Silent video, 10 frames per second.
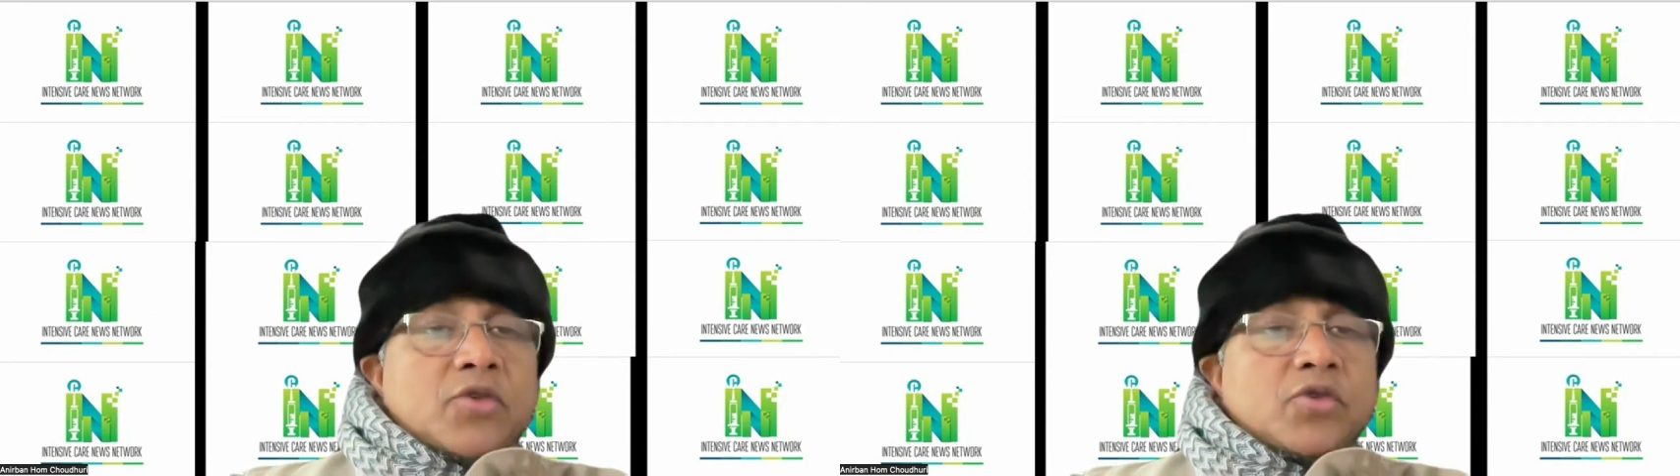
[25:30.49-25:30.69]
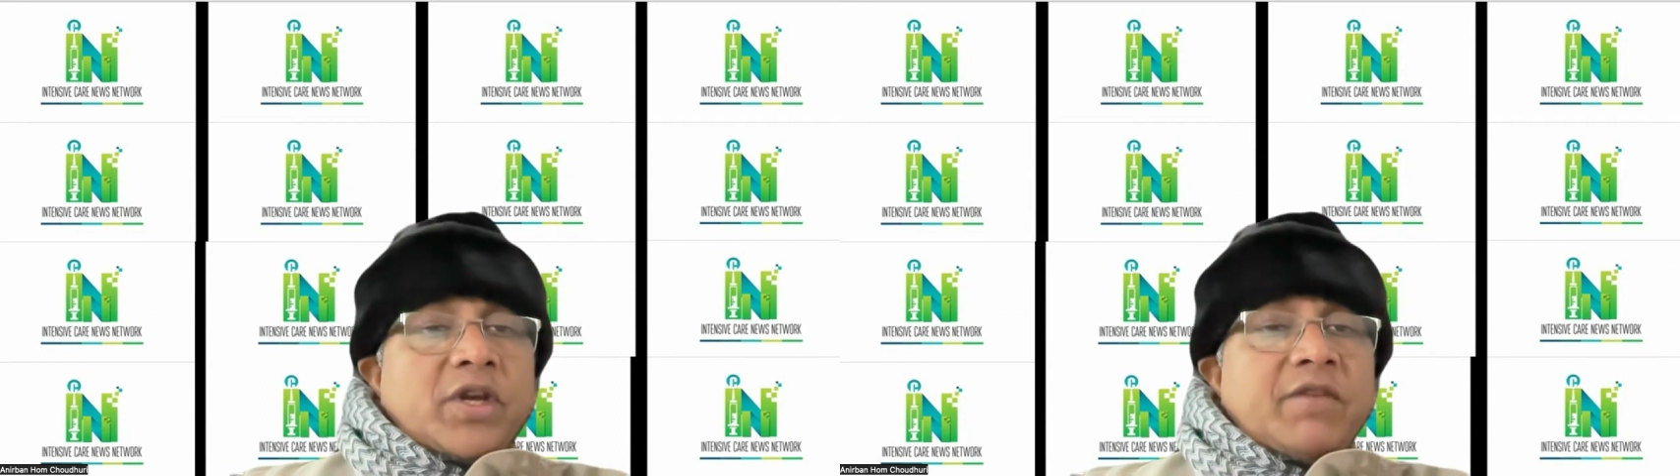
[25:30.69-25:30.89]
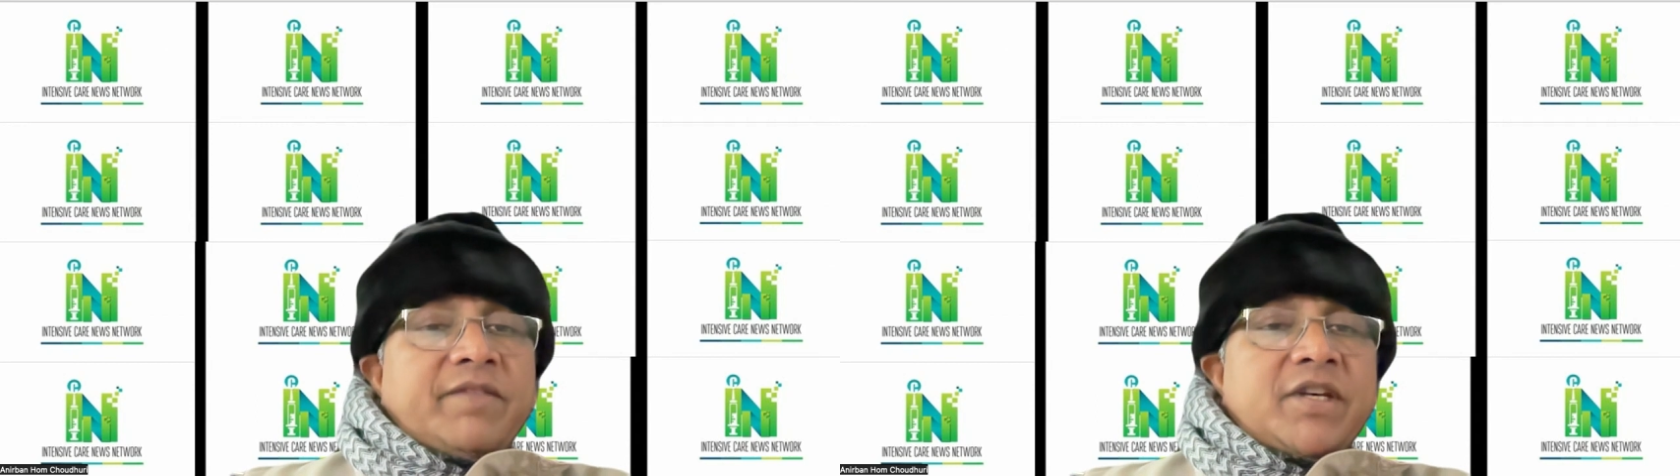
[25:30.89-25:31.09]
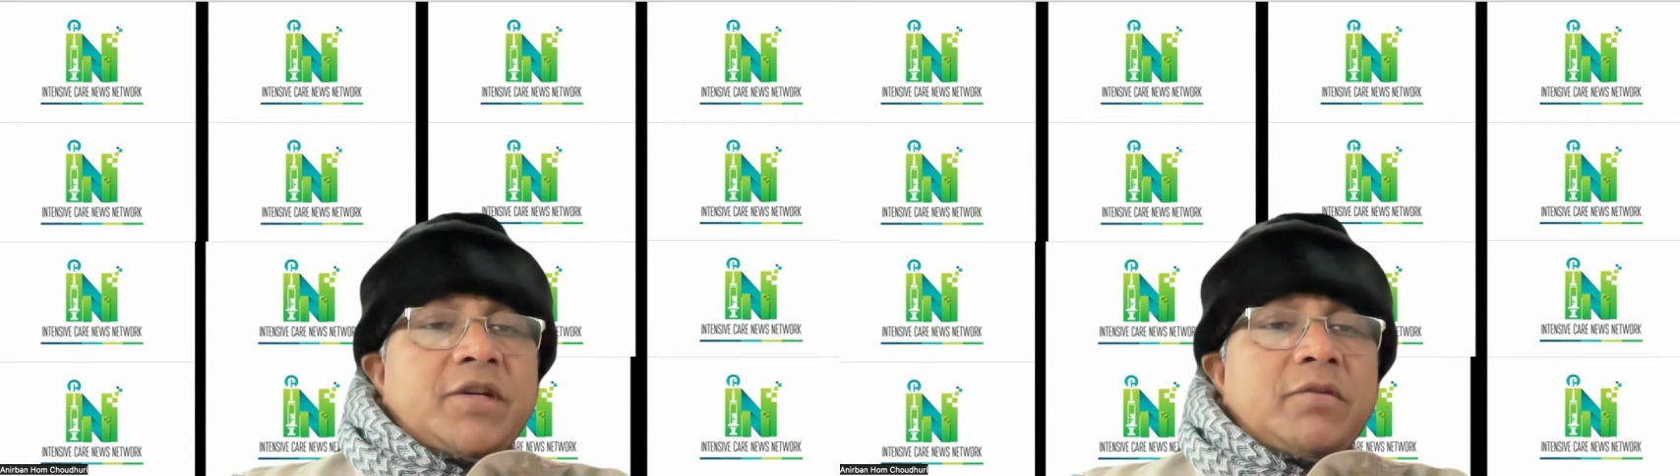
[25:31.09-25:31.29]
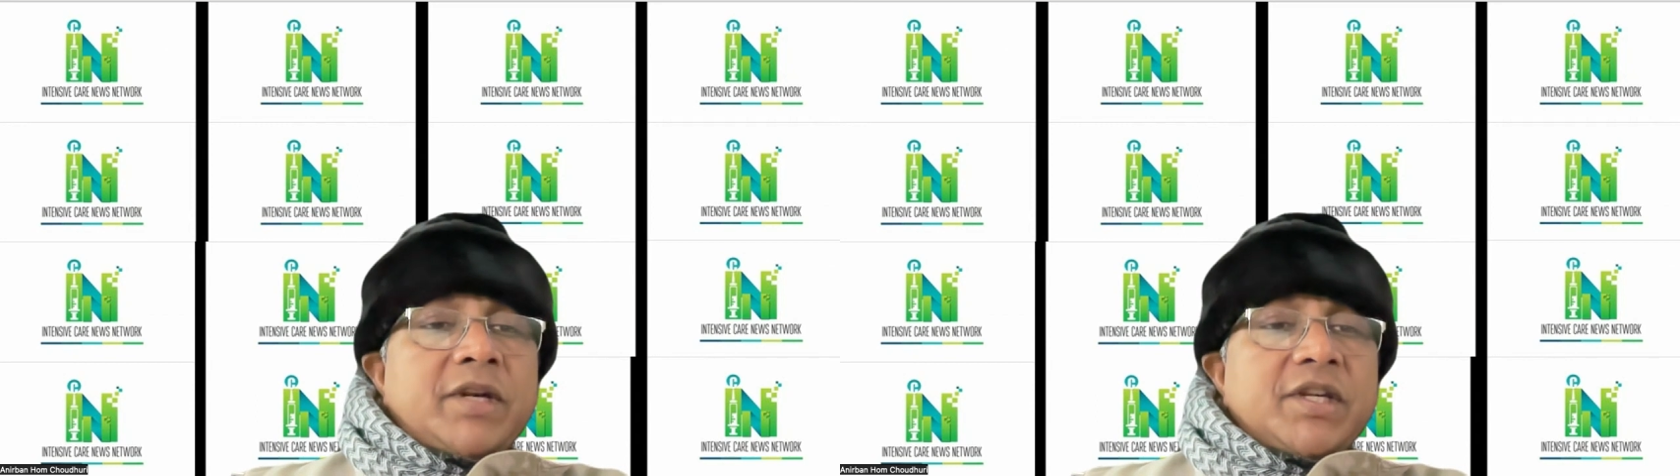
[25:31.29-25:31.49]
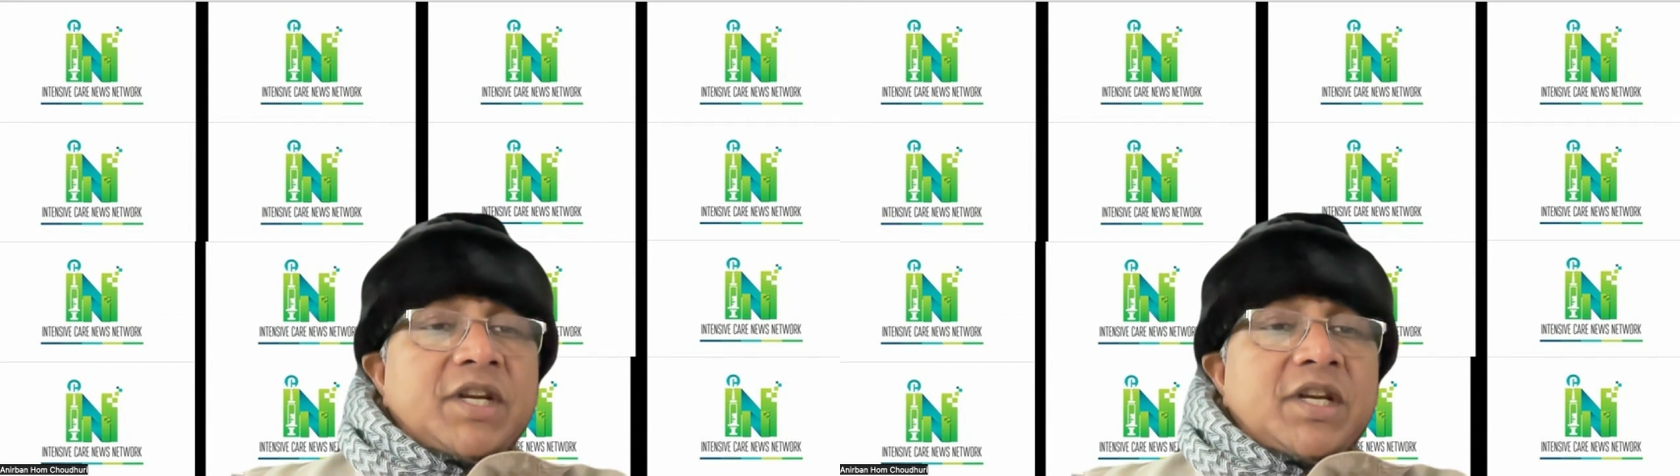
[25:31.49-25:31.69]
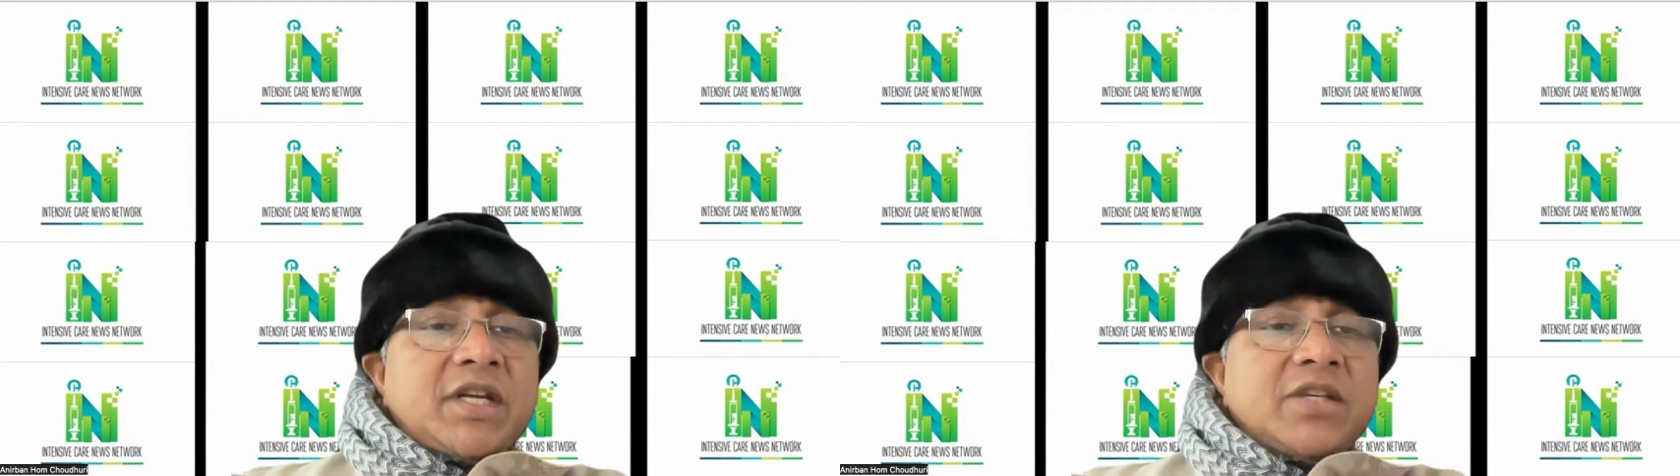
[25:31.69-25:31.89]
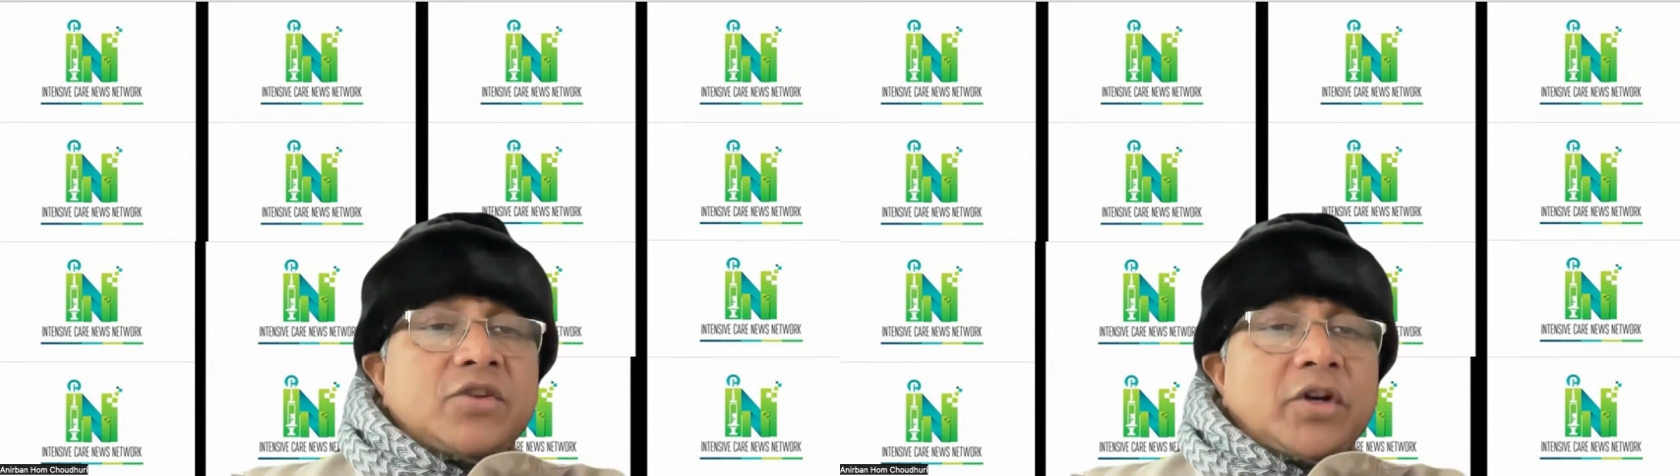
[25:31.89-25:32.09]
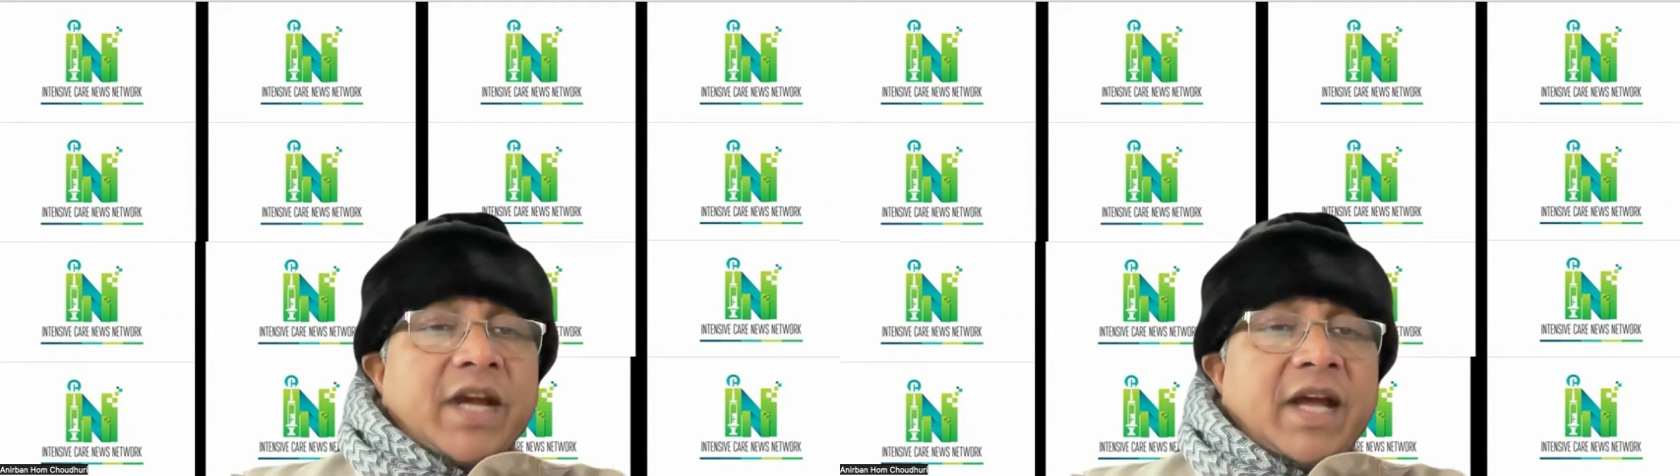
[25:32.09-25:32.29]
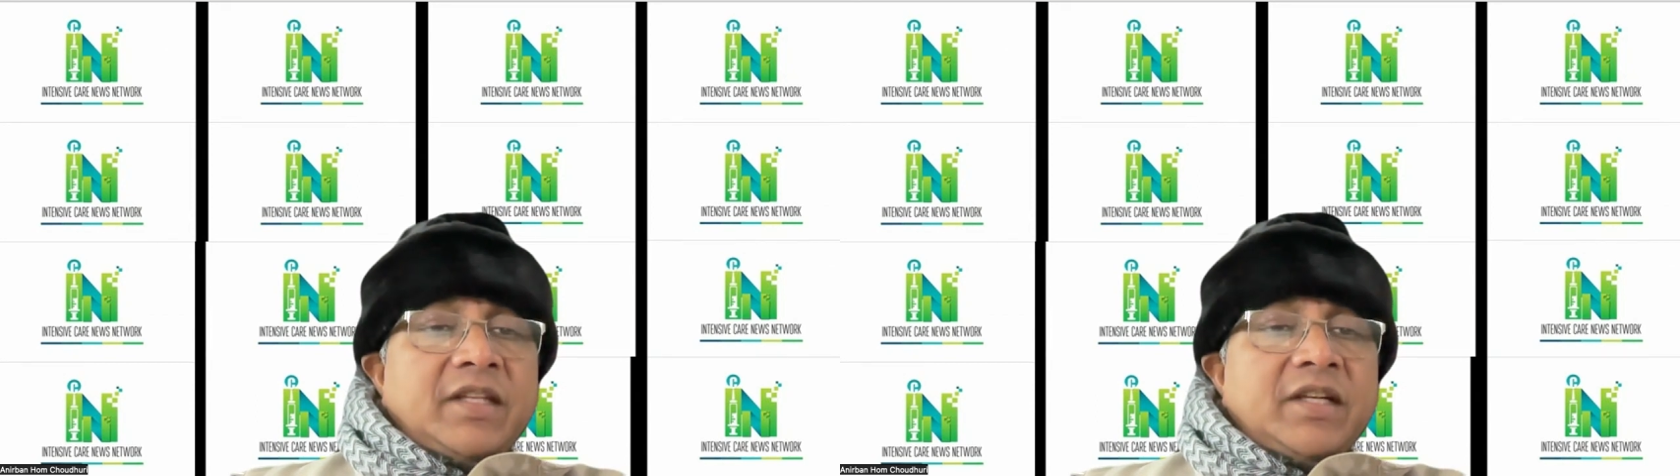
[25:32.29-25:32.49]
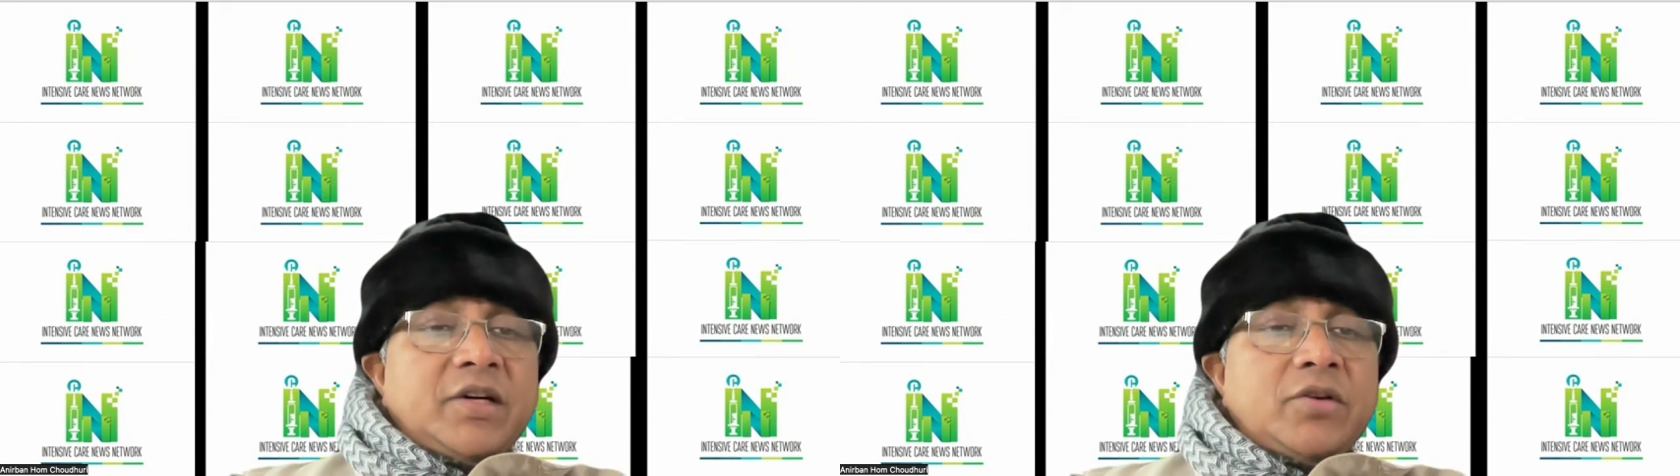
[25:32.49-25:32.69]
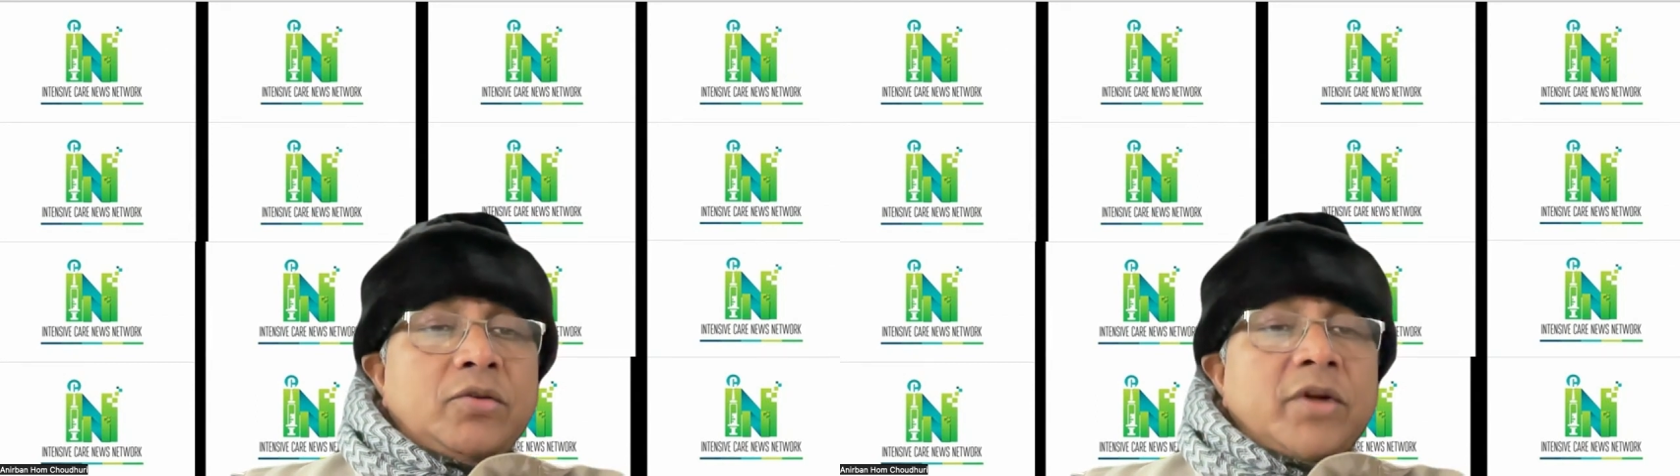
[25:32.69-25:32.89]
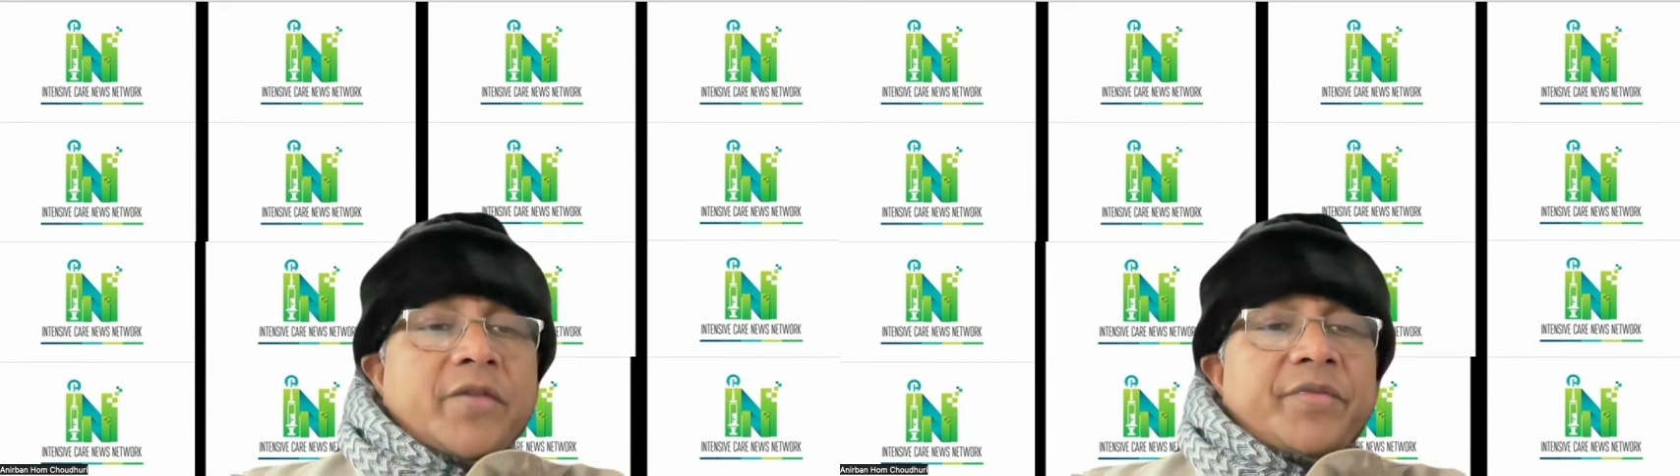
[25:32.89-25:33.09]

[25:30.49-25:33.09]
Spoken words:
So if the duration is not adhered to,